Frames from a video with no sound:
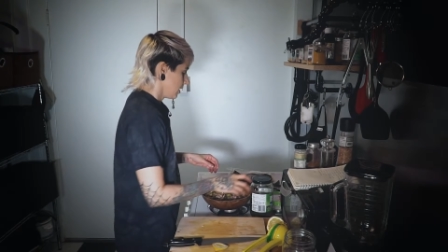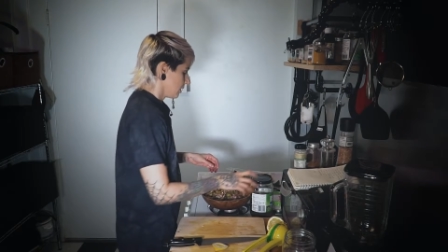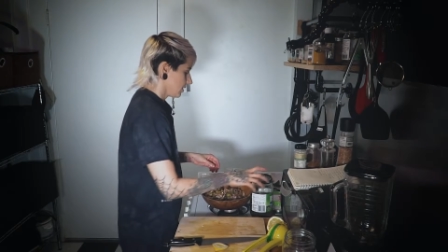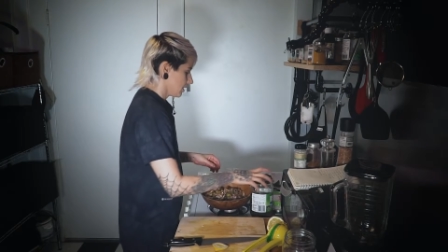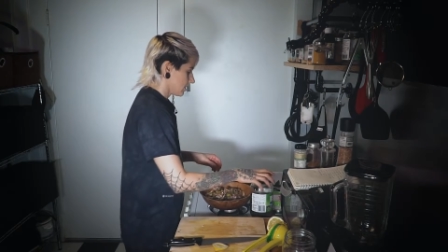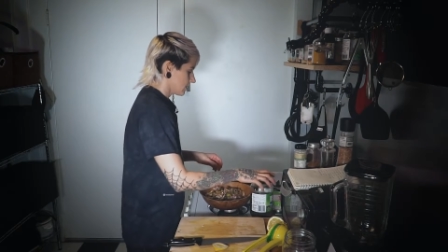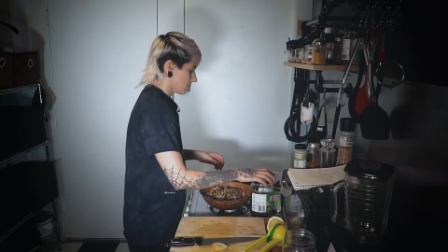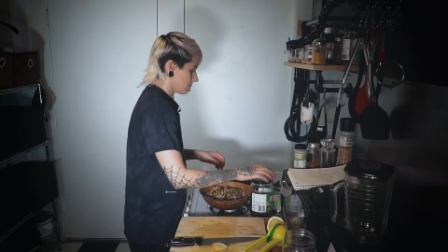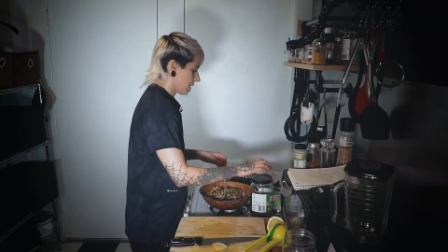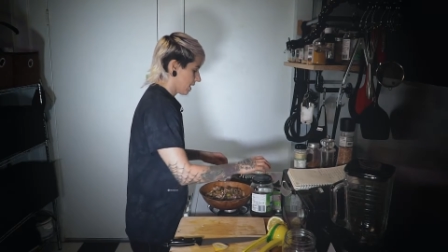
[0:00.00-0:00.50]

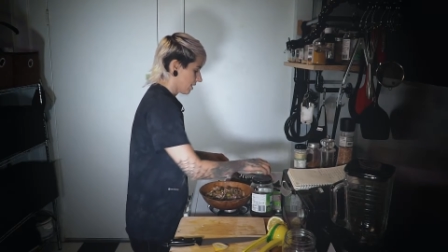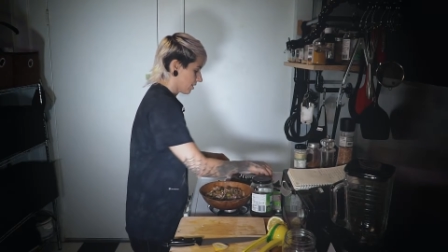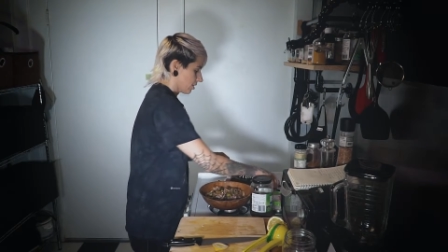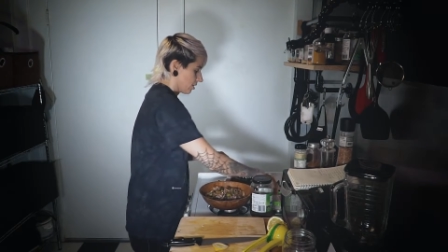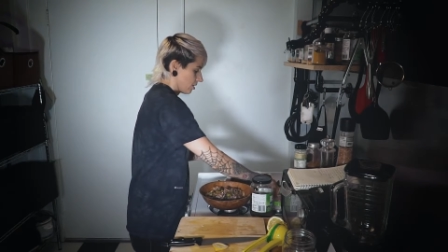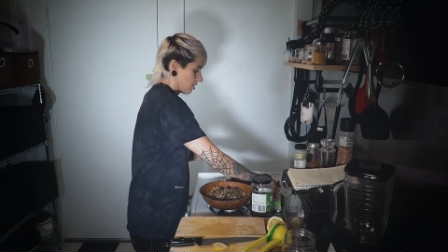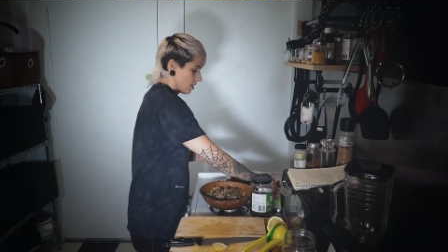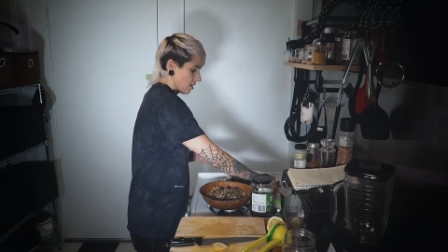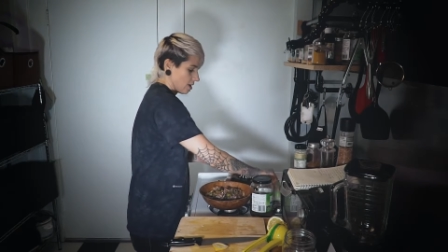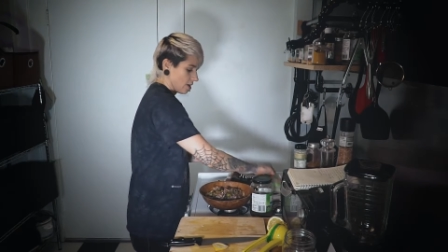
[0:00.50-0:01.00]
doesn't
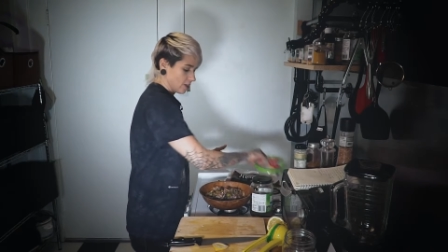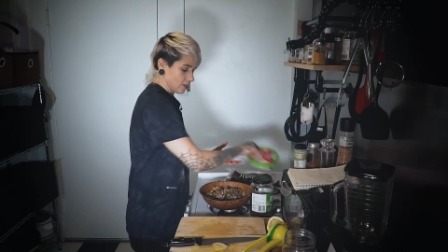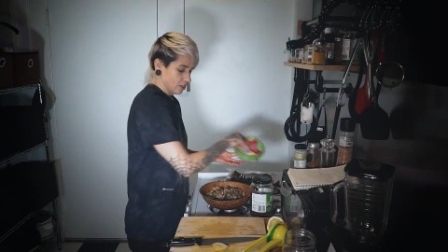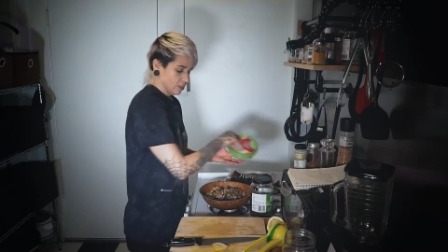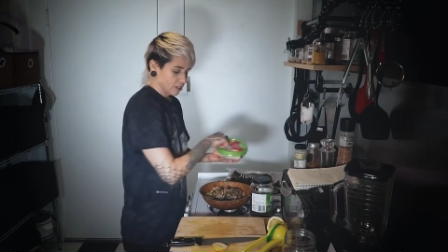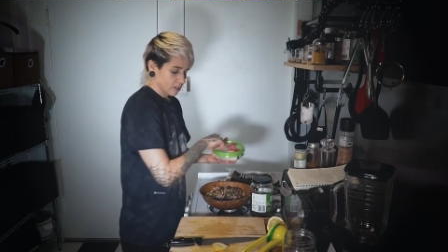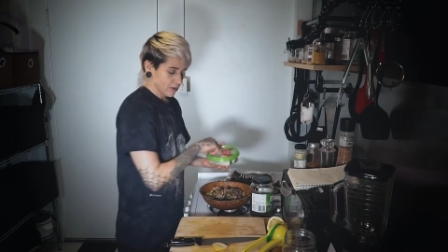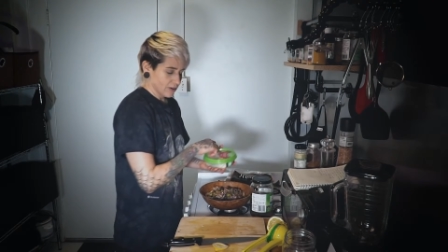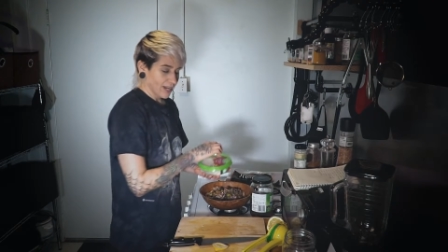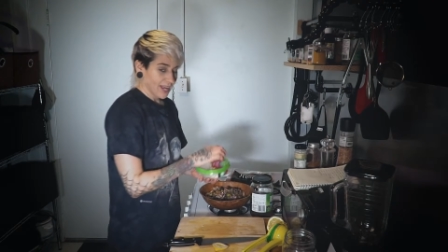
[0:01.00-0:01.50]
matter.
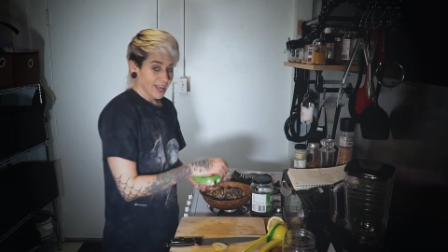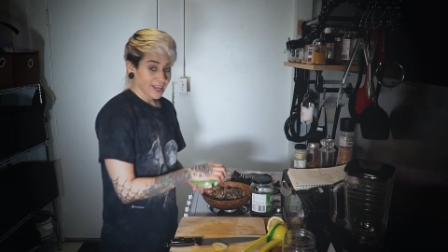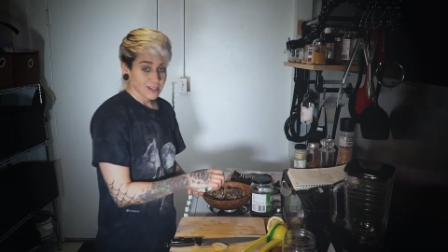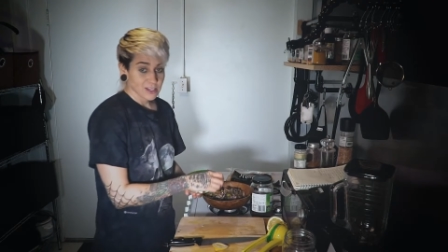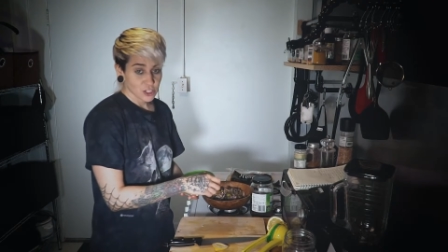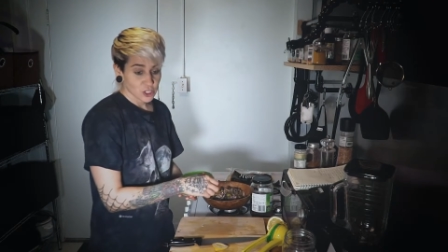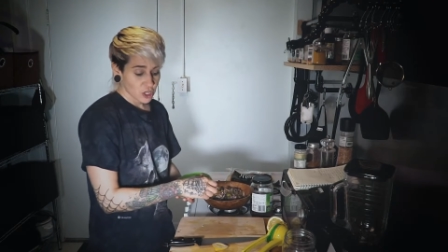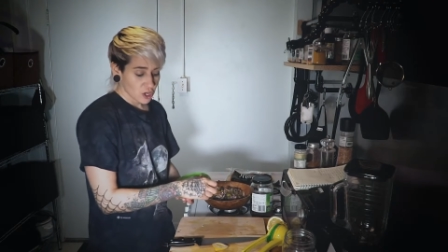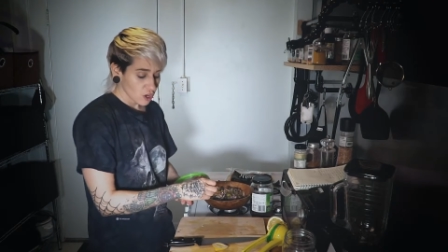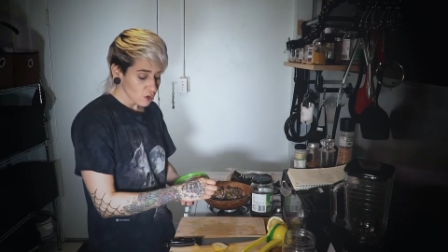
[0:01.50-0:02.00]
Just don't
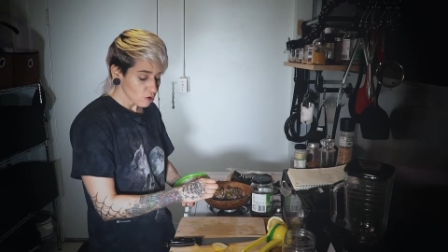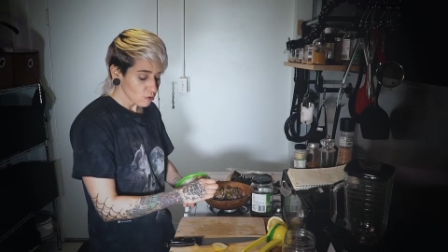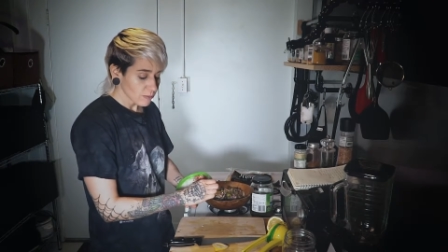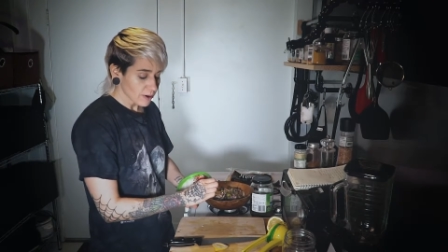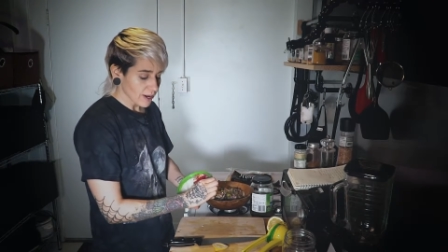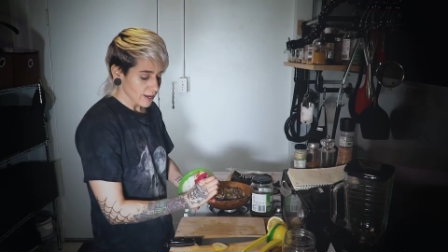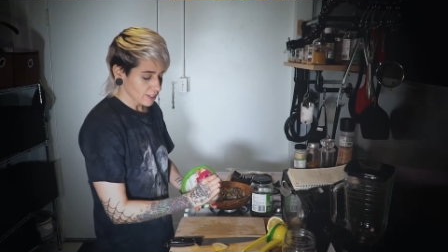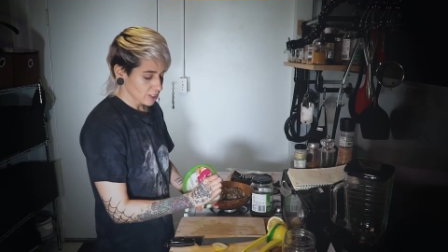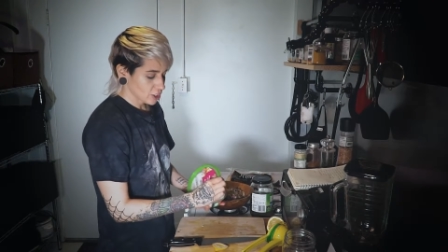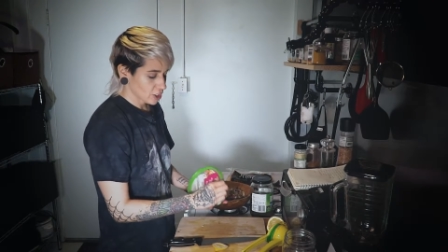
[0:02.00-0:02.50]
add too
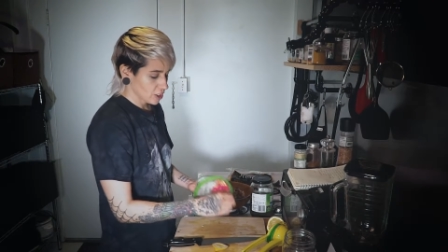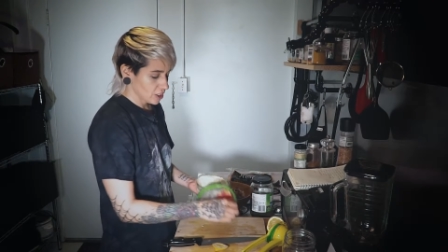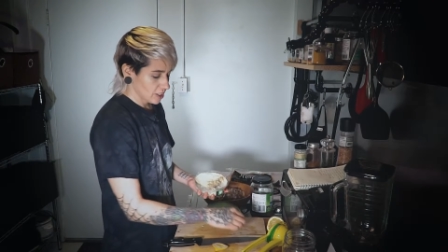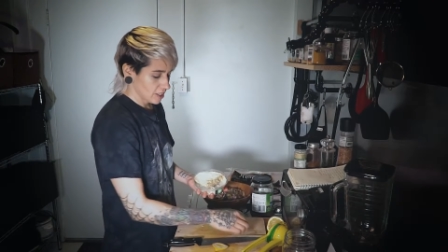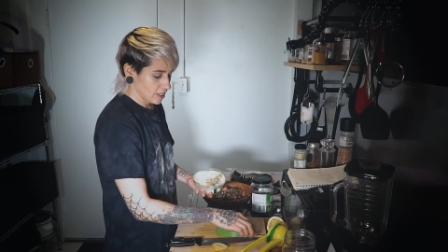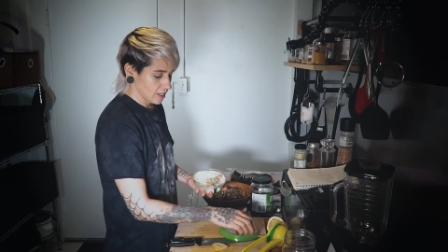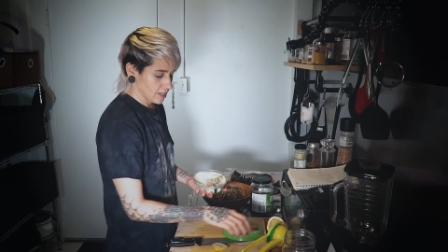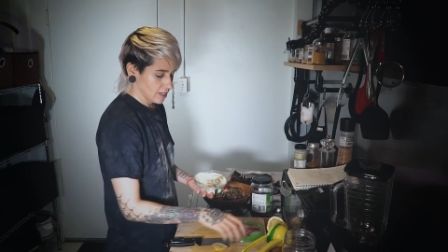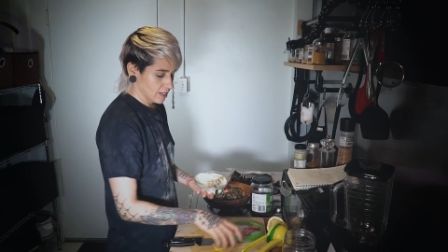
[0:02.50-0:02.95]
much.